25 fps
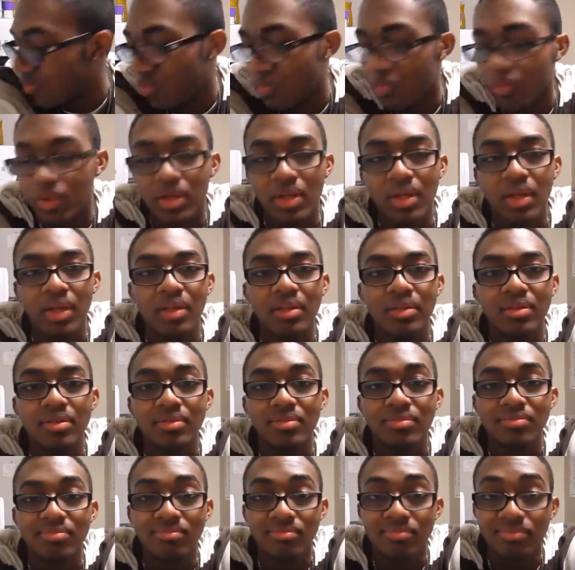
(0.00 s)

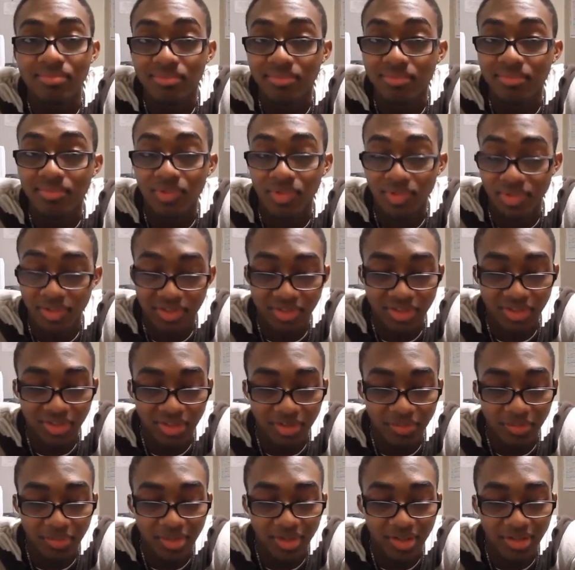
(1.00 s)
1, which is
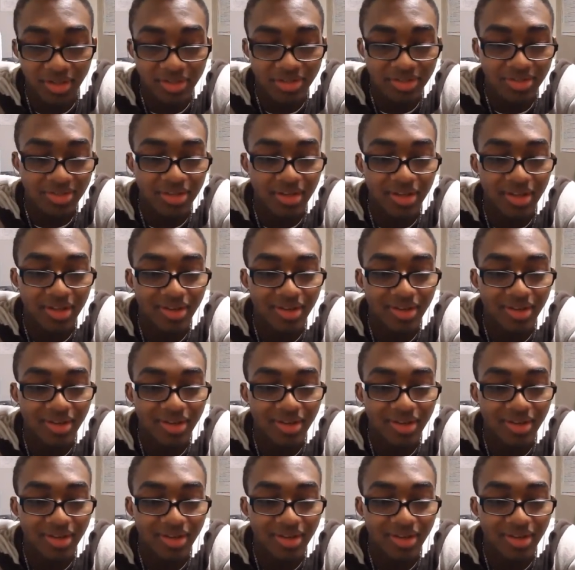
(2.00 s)
30 minutes,